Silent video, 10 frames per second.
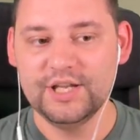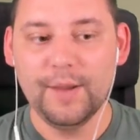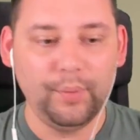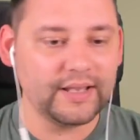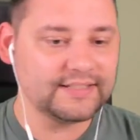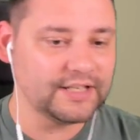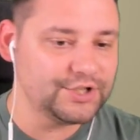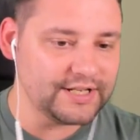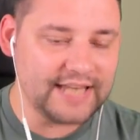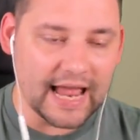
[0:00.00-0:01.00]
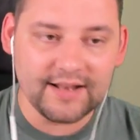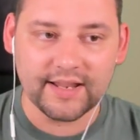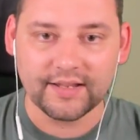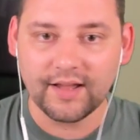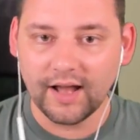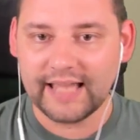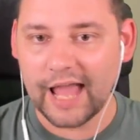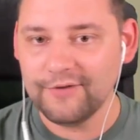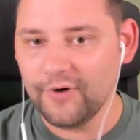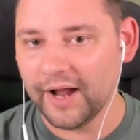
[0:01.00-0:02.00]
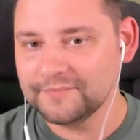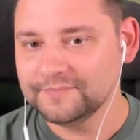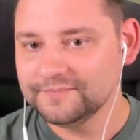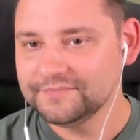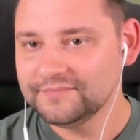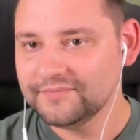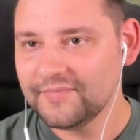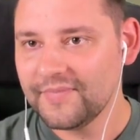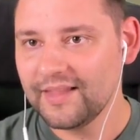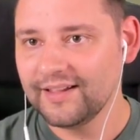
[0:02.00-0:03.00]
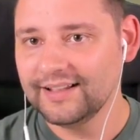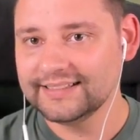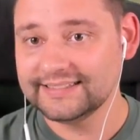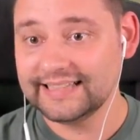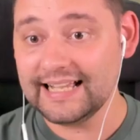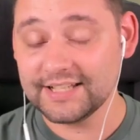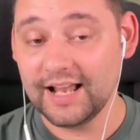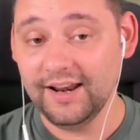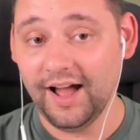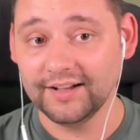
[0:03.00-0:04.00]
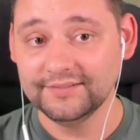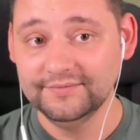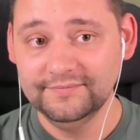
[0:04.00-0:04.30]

Your boy is legit deadly. Okay, right. That's a lot.